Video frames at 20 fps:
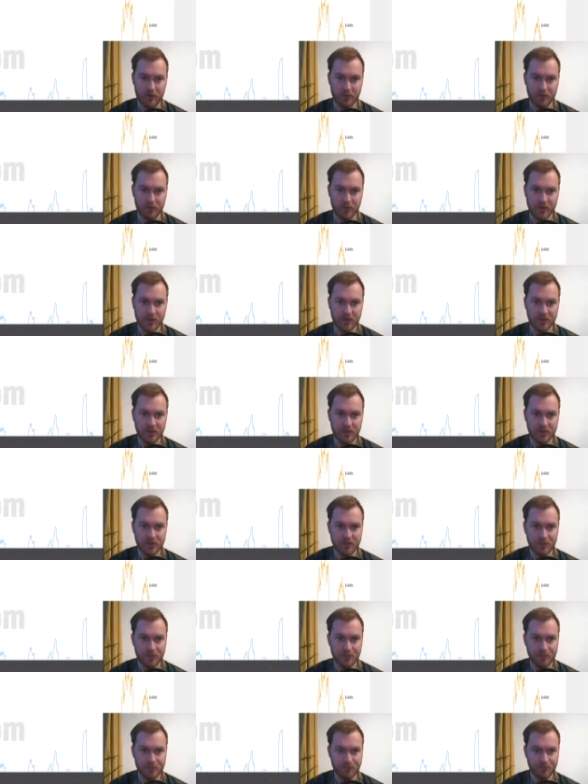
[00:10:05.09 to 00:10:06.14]
of a research.
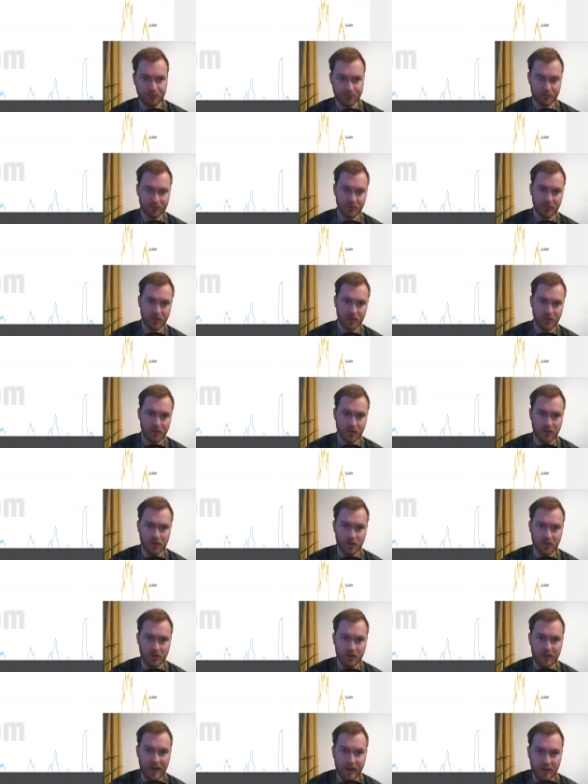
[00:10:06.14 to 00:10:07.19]

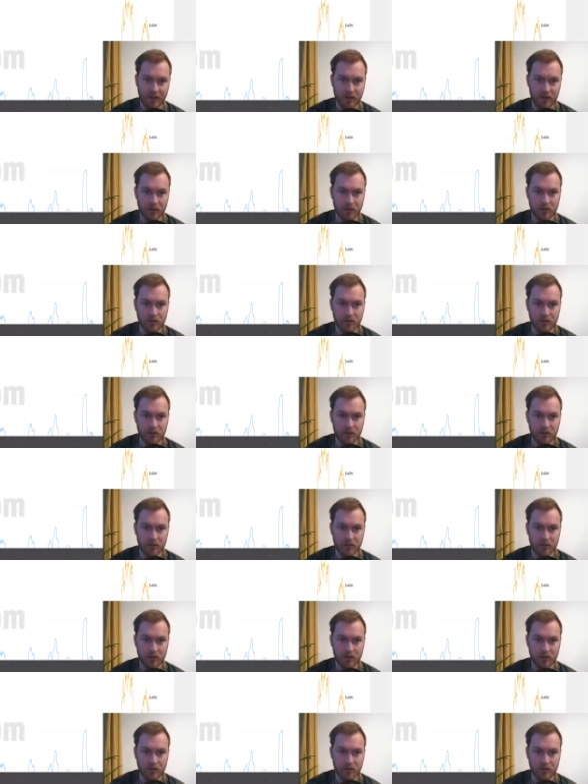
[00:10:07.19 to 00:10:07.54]
Then